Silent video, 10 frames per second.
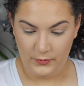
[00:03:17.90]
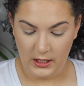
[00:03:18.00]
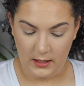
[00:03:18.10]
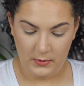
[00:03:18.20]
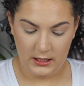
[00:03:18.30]

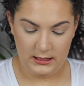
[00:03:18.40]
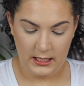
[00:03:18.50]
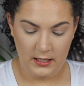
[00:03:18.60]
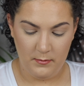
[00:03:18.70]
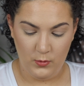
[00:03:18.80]
And I'm gonna
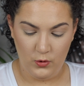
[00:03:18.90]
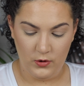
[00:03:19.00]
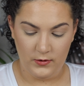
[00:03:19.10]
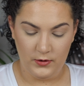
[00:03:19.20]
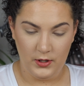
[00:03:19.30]
take
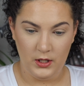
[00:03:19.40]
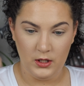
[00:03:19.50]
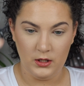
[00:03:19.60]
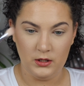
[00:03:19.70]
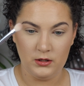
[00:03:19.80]

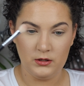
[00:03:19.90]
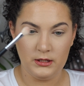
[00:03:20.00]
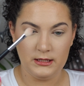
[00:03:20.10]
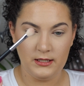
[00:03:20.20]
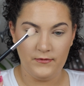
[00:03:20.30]

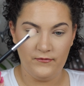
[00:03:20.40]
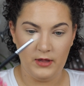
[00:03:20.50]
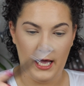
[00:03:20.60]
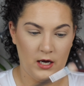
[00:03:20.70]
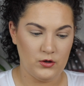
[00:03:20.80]
it's a
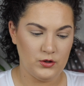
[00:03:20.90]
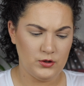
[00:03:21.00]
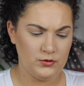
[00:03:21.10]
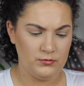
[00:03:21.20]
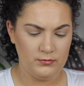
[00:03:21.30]

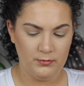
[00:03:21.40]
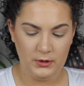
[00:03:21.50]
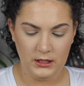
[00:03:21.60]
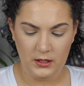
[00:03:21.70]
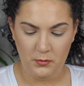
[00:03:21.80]
flatter
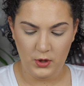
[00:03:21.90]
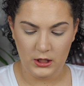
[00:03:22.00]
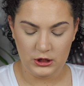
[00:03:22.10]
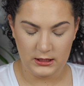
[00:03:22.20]
blending brush.